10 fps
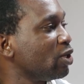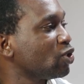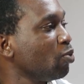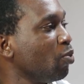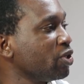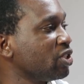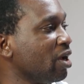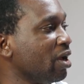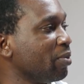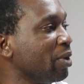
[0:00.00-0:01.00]
there's so
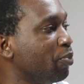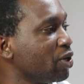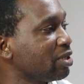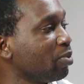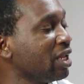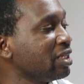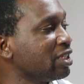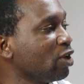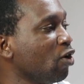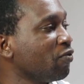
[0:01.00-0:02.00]
much
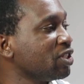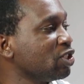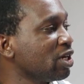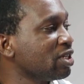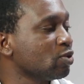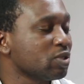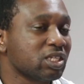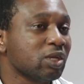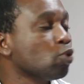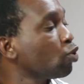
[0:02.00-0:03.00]
impossibility. A lot of Nigerians
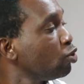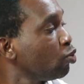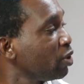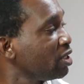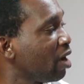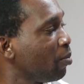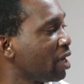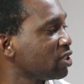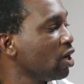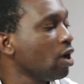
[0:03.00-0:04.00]
were saying we couldn't win that
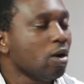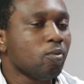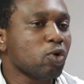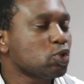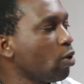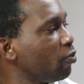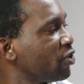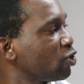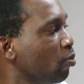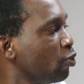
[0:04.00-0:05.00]
match. But we saw
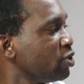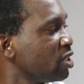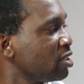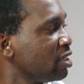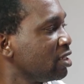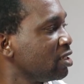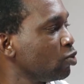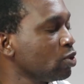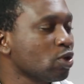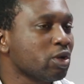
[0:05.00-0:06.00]
Victor Moses
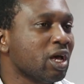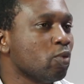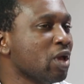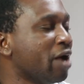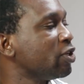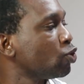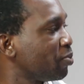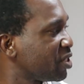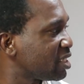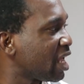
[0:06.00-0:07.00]
did. We saw that we have the
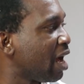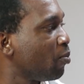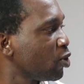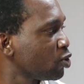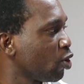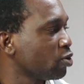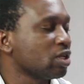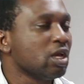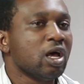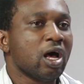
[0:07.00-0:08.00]
superstar amongst
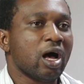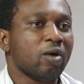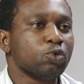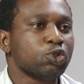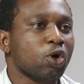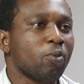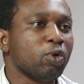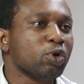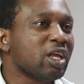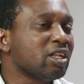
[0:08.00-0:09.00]
us.
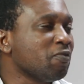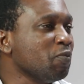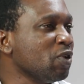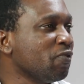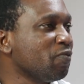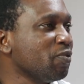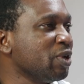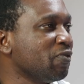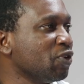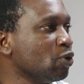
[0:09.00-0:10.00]
But looking at the
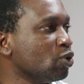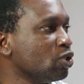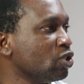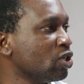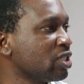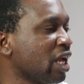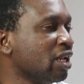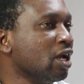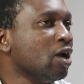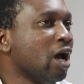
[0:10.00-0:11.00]
midfield, you
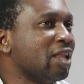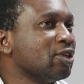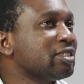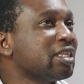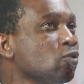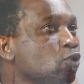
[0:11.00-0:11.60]
understand, I don't